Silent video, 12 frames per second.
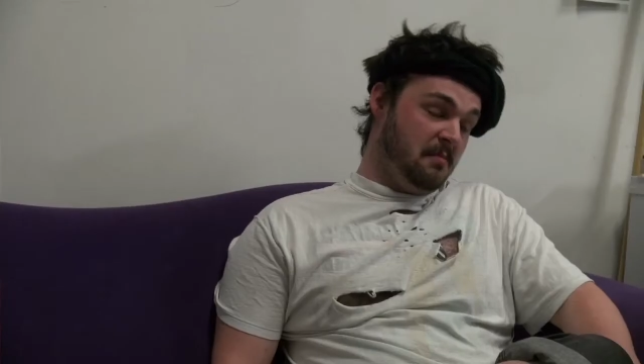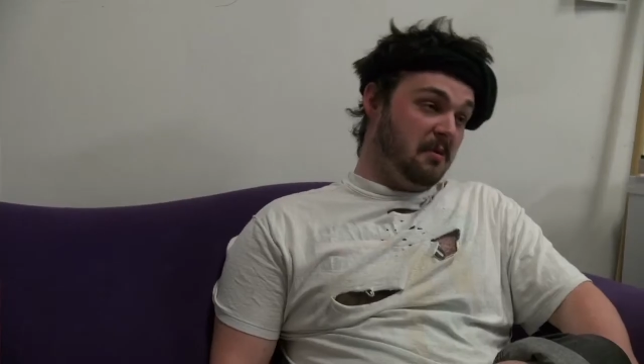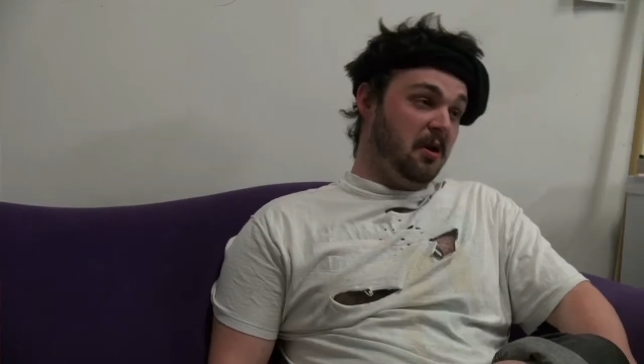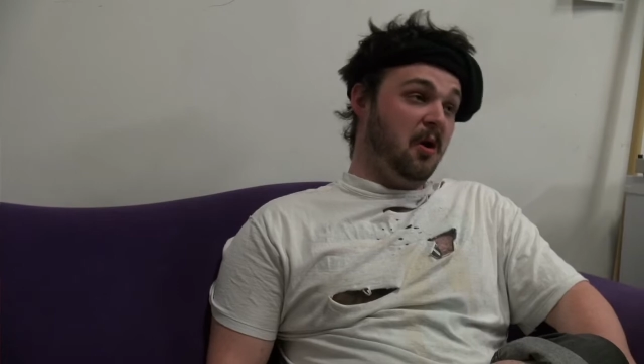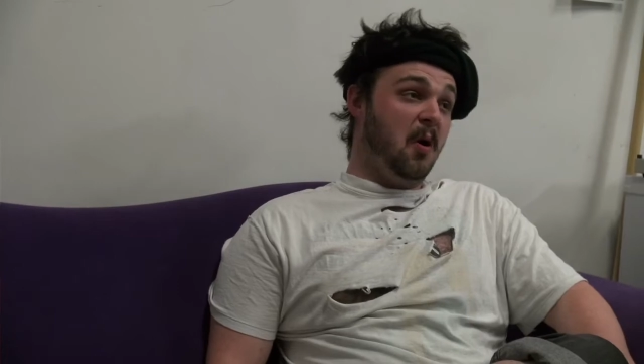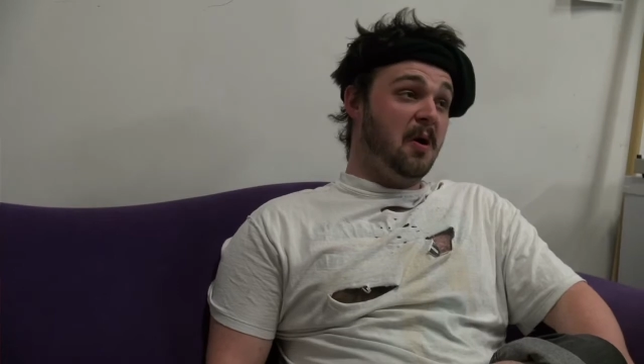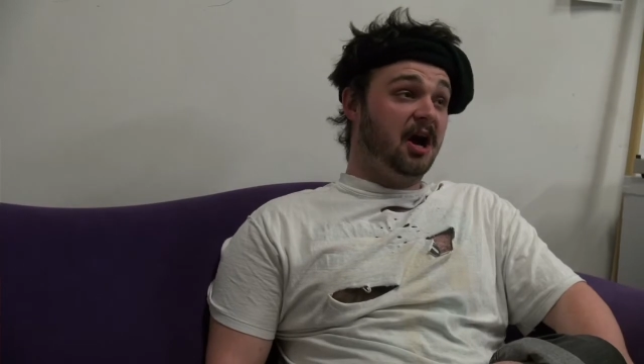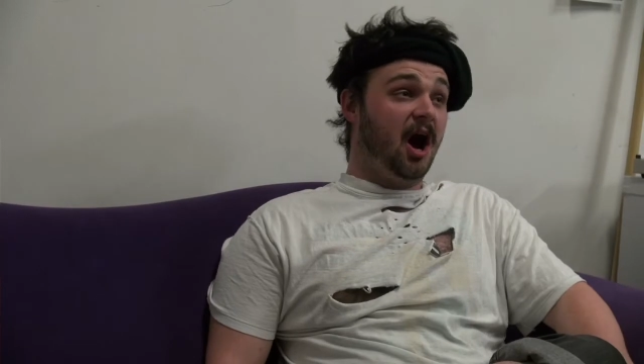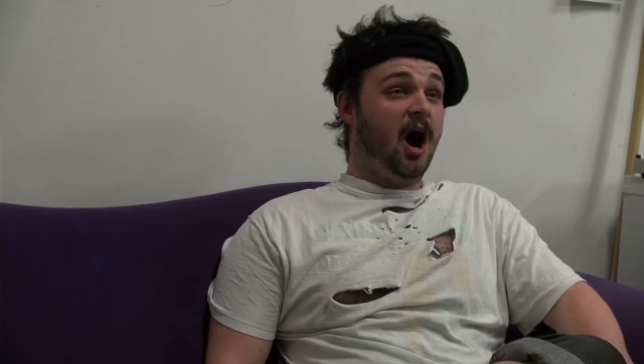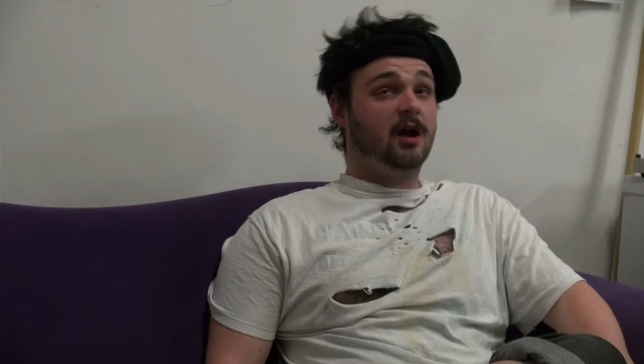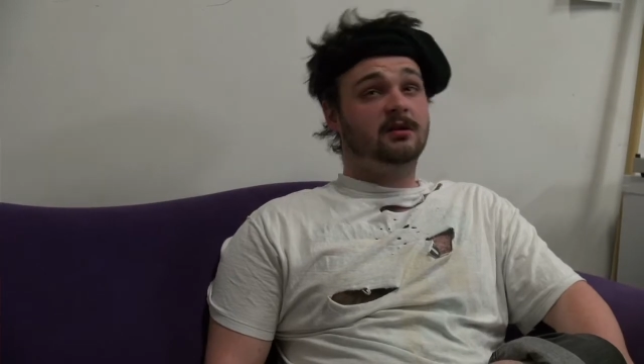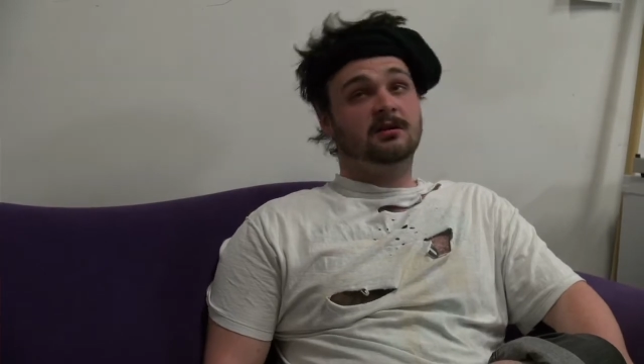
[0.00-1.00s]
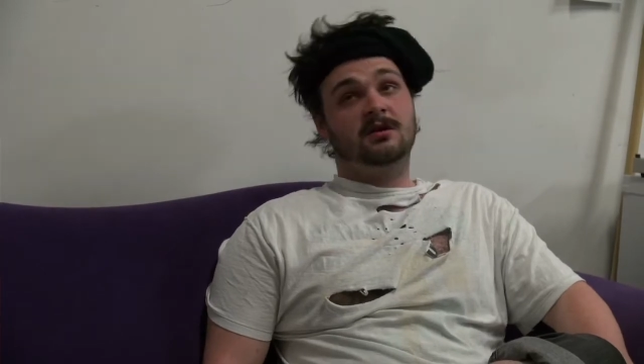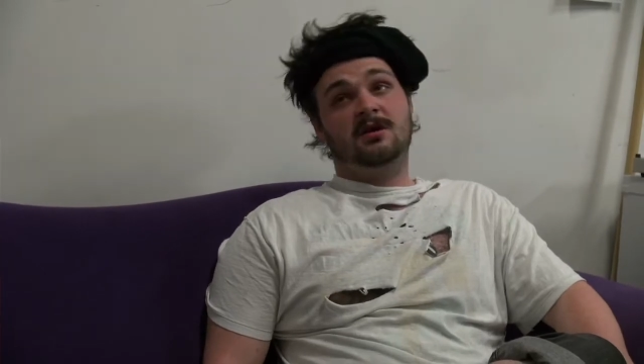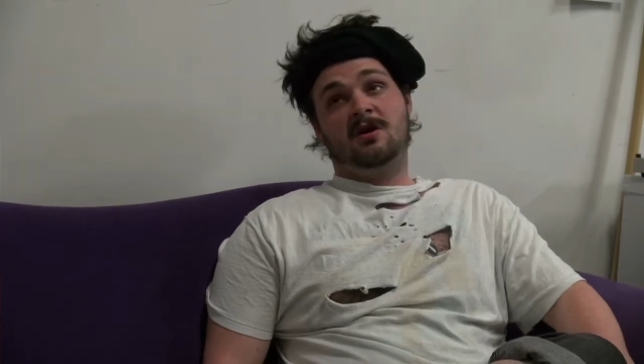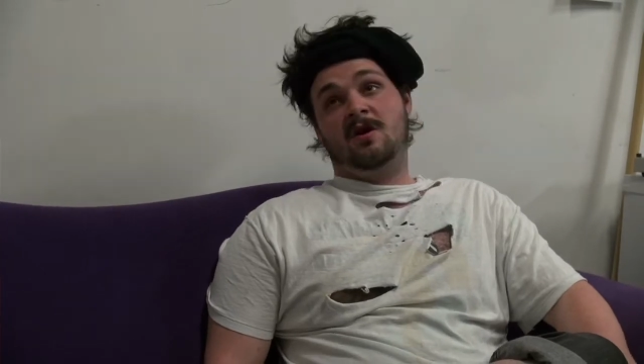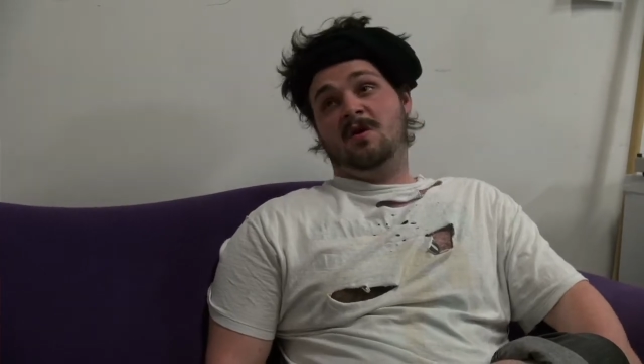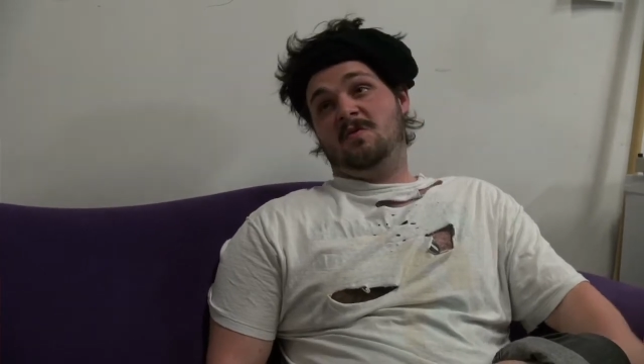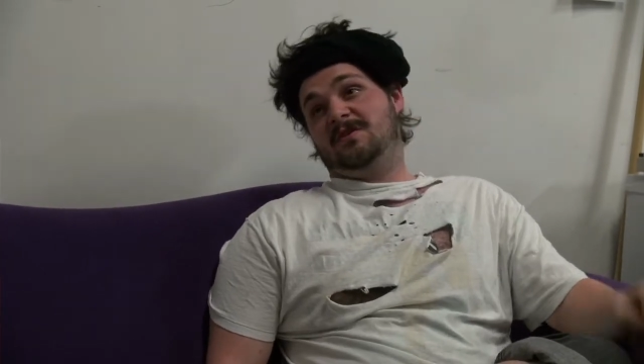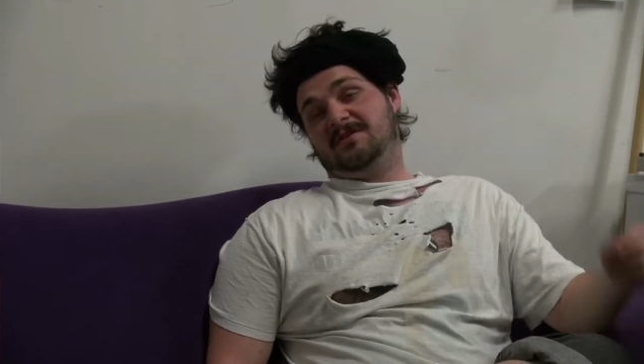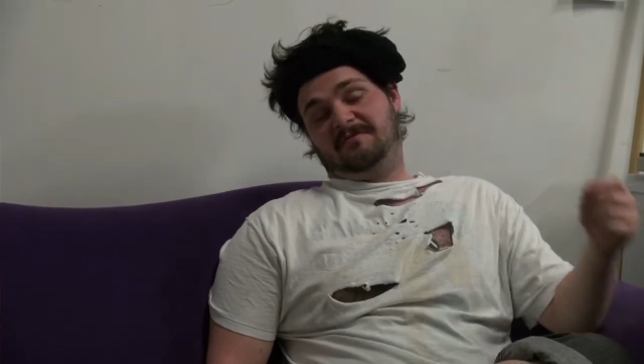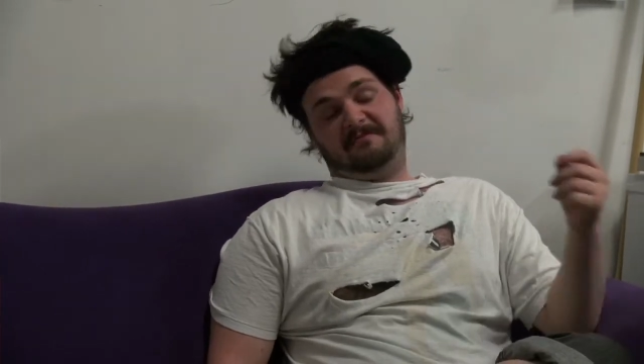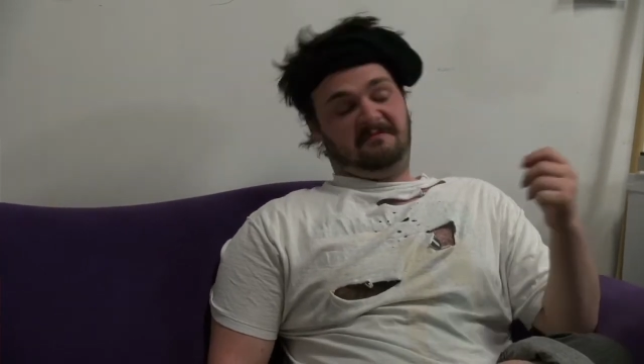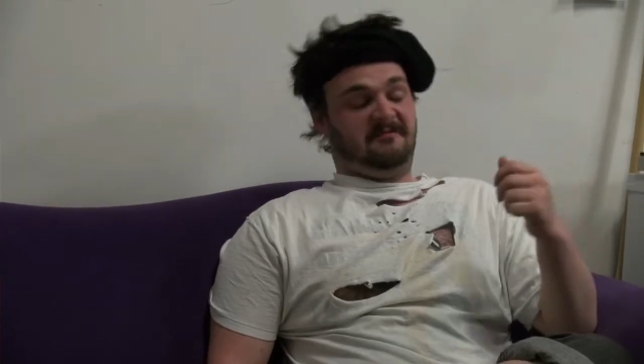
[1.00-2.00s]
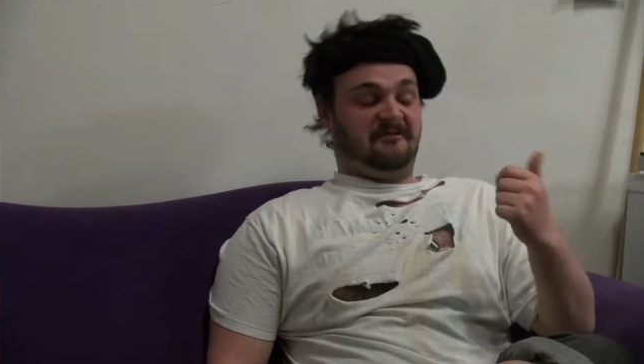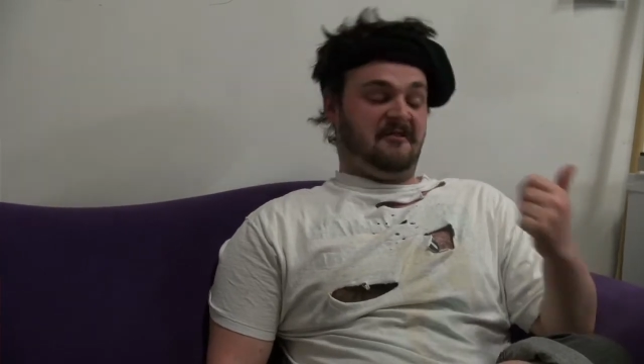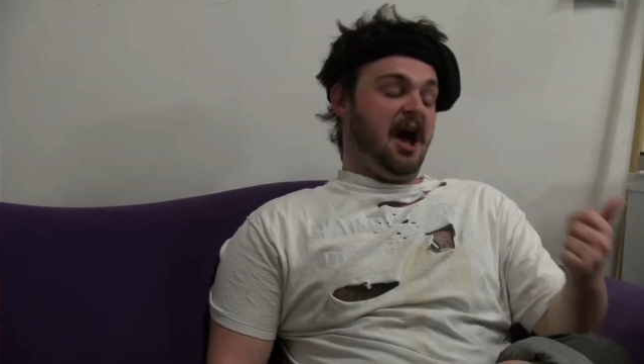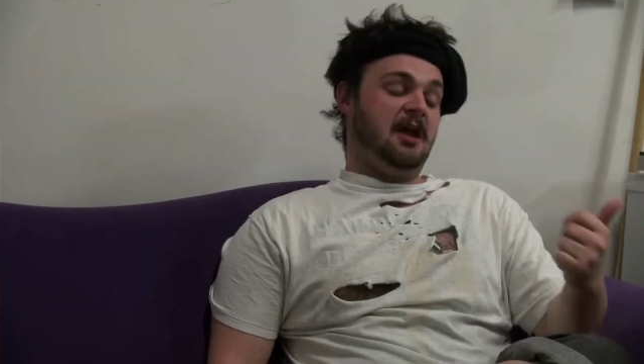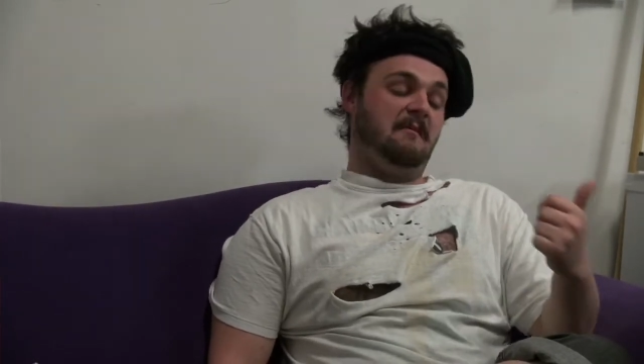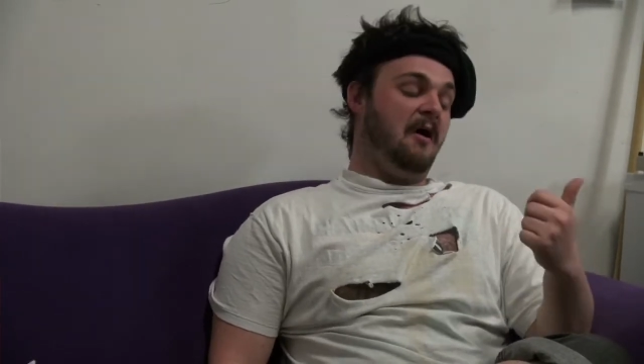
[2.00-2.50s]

But all we got was fat